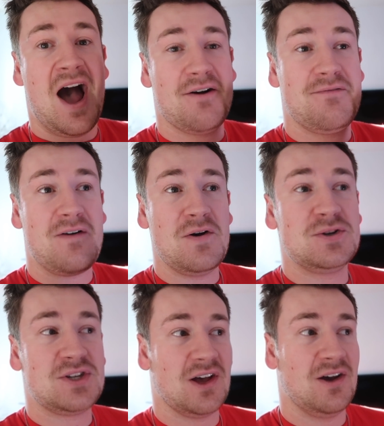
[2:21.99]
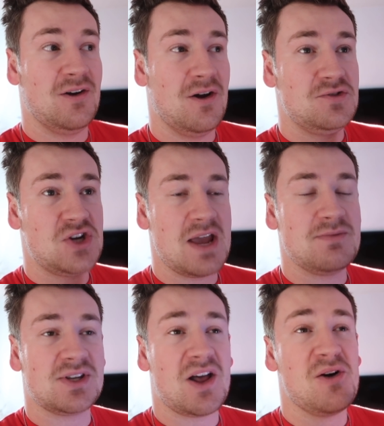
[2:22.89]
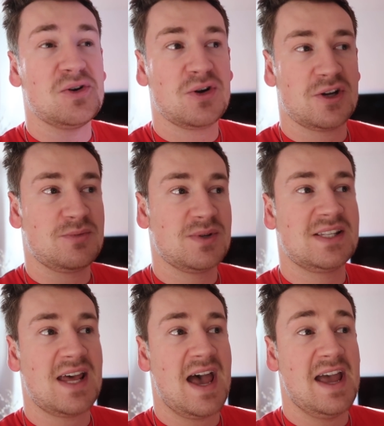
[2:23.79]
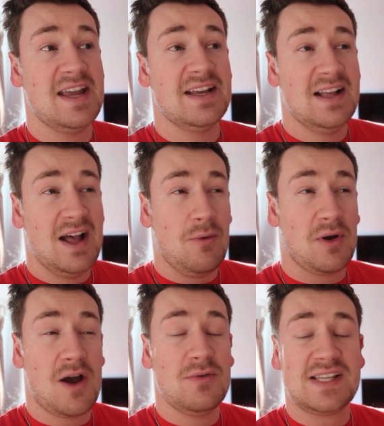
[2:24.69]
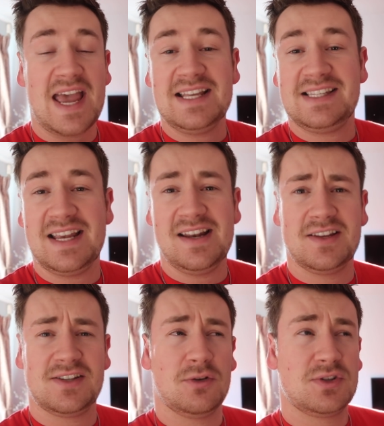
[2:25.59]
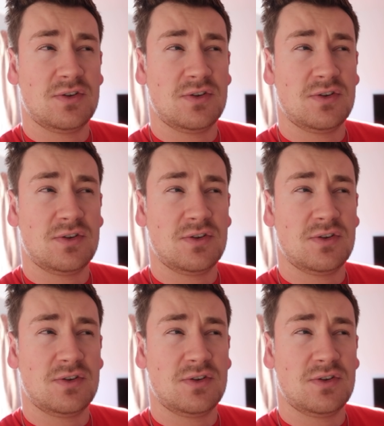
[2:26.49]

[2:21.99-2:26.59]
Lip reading: a photo of James and I on Christmas Day when I was 18 years old.